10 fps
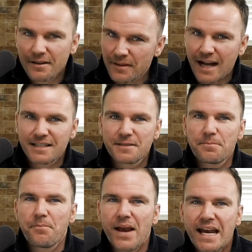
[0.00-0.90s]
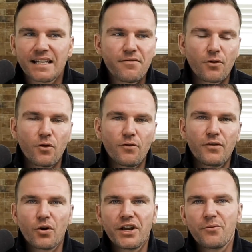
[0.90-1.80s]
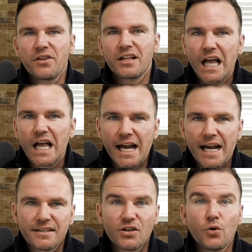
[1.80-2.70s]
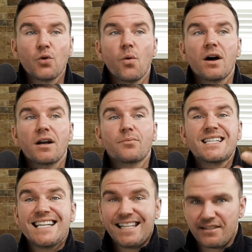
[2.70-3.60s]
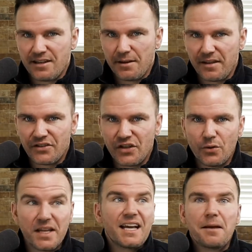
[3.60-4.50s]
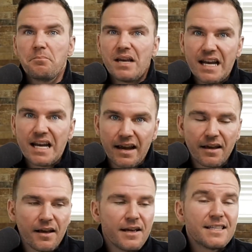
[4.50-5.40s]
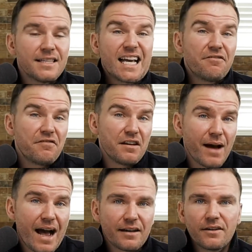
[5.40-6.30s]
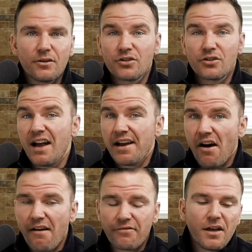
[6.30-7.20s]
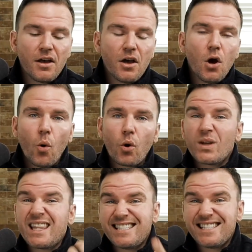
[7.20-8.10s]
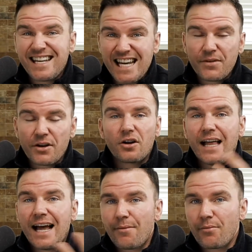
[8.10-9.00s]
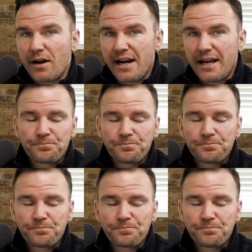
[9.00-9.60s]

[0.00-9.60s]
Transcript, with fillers: That's mainly for if you're working with clients who you want to present something to in like a meeting to get feedback or sign off, or with a team you're collaborating.